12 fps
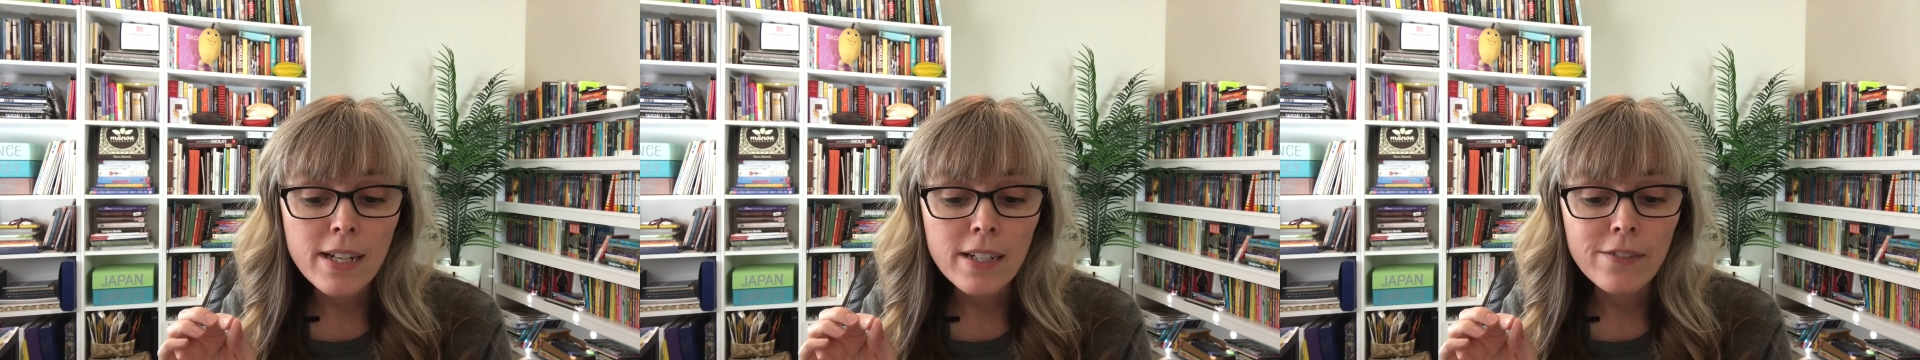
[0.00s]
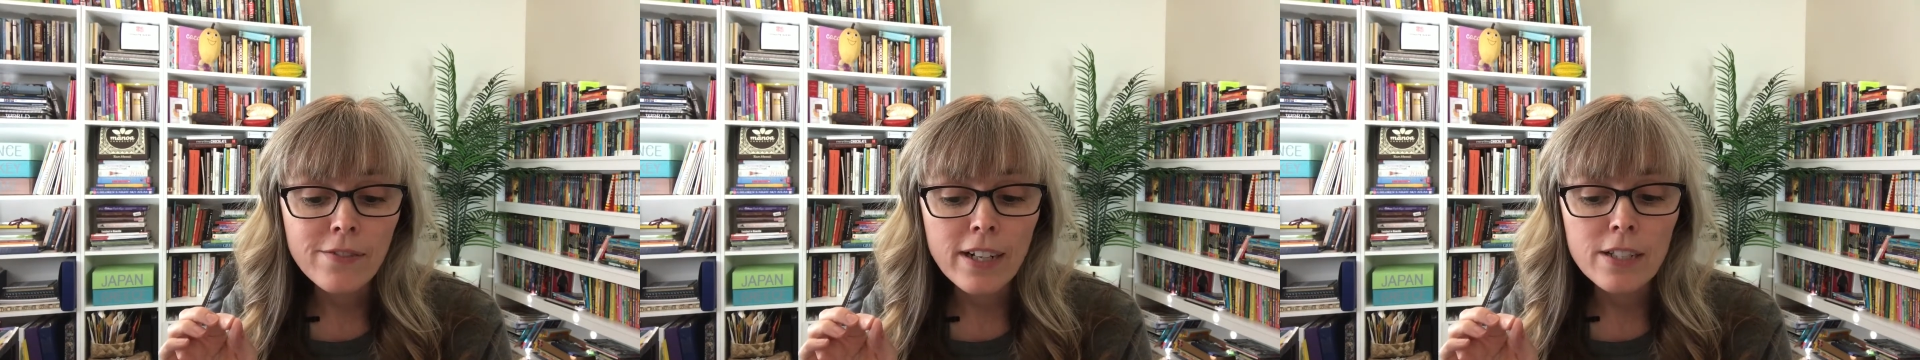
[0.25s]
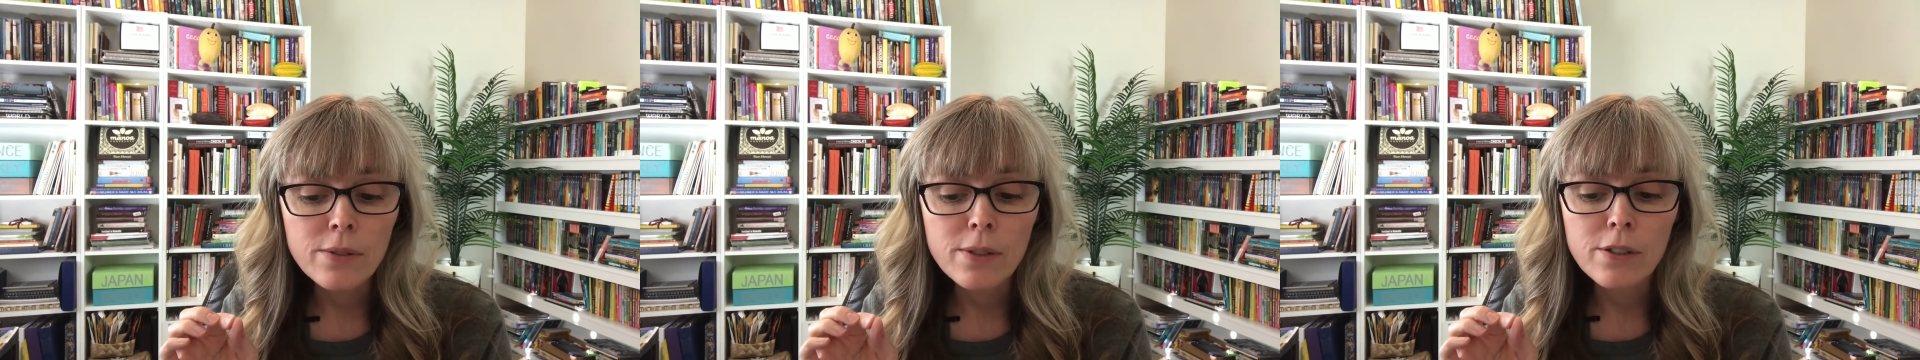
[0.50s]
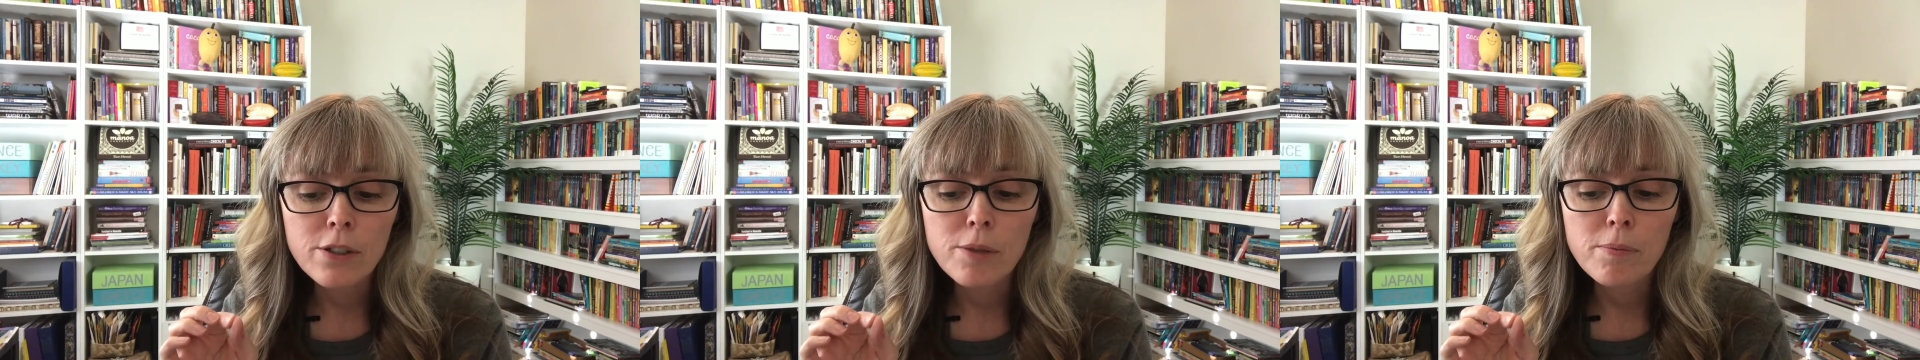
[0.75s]
An advisory
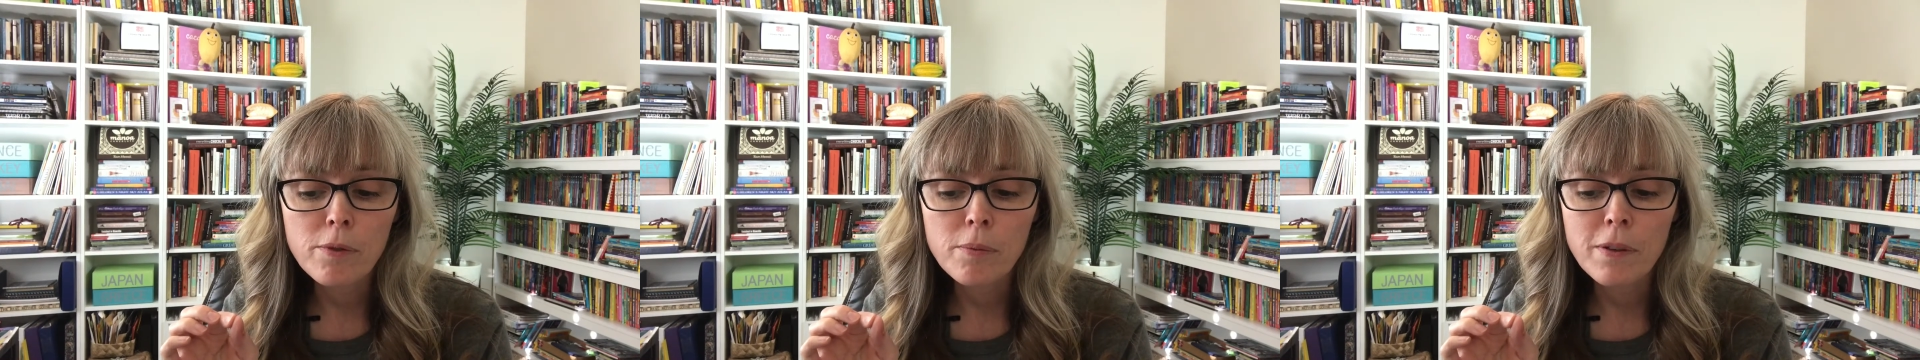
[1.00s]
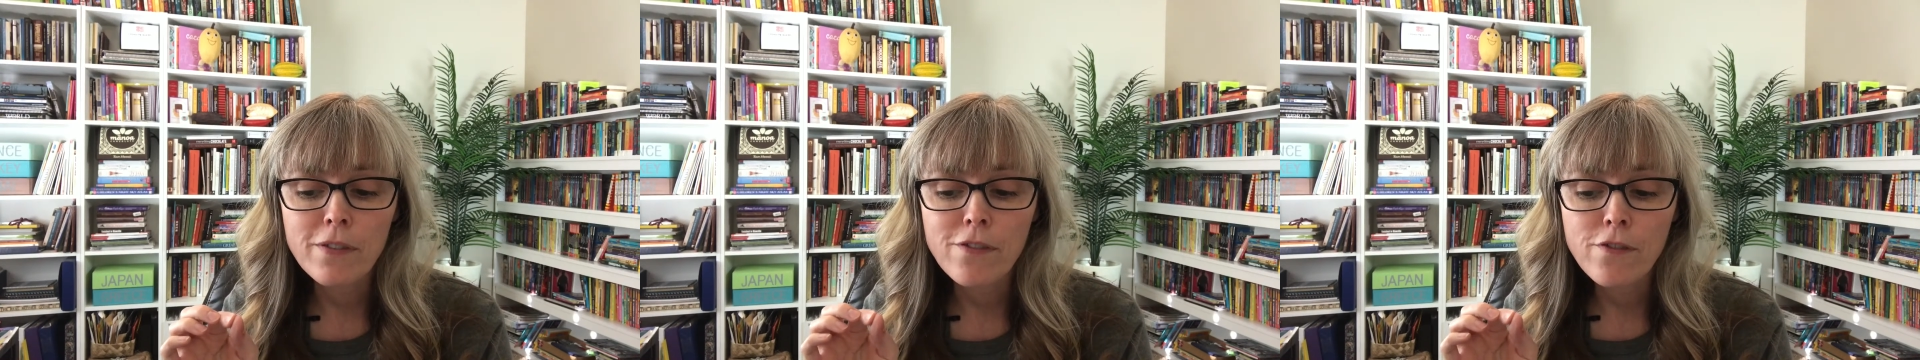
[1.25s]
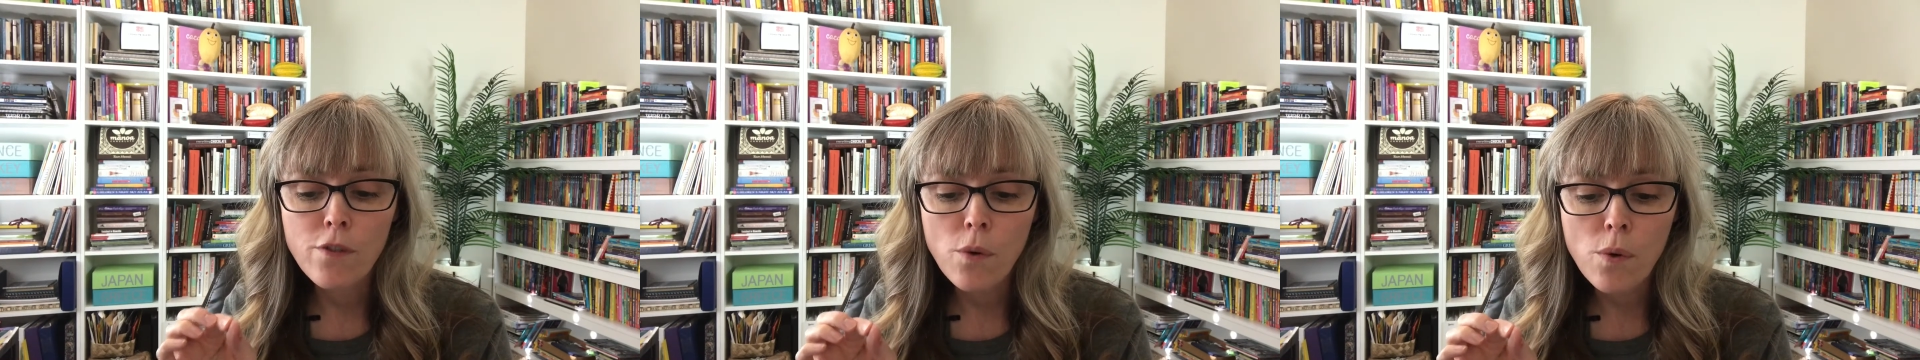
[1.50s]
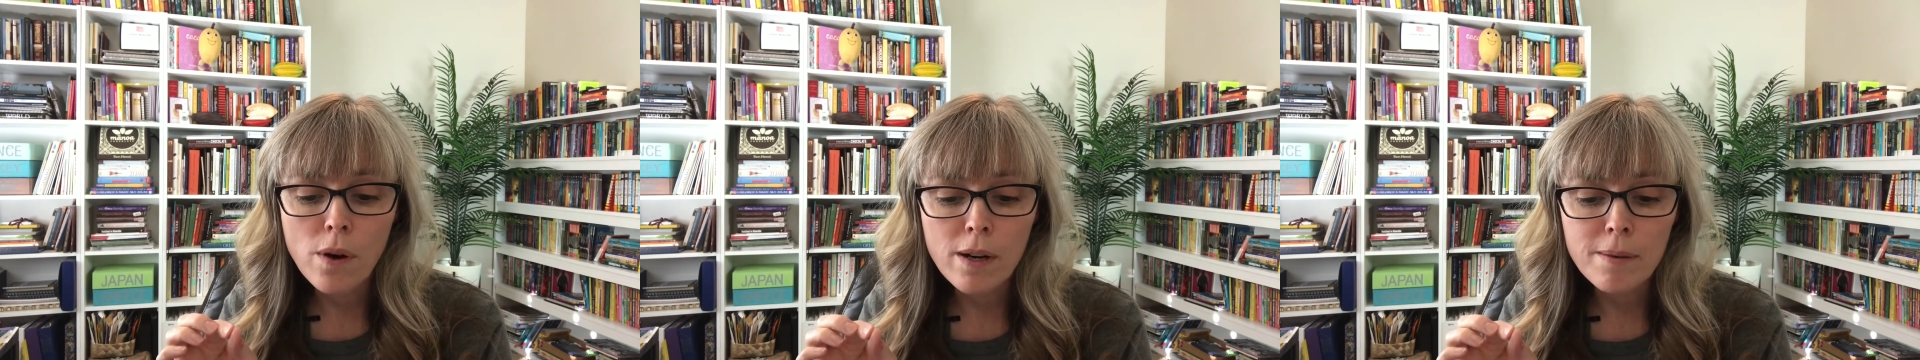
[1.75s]
group will be
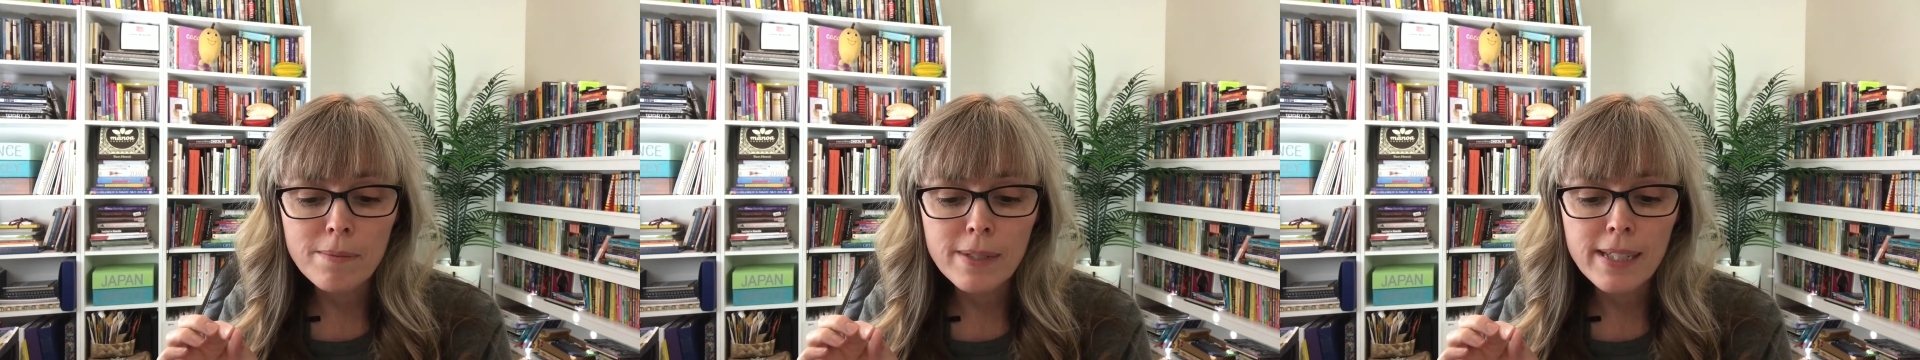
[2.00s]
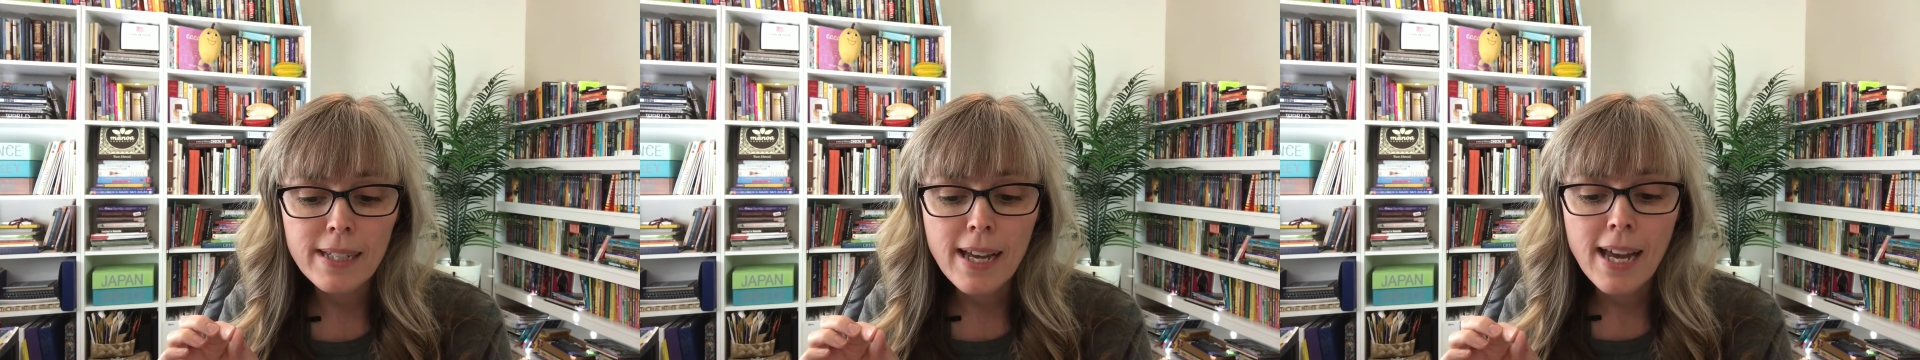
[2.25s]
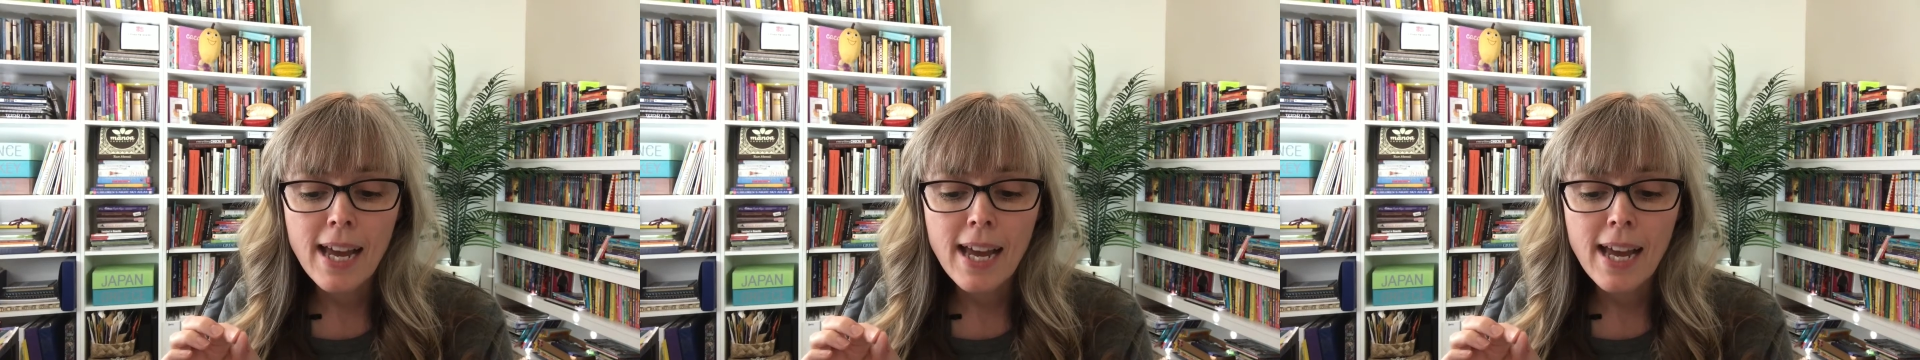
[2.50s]
formed,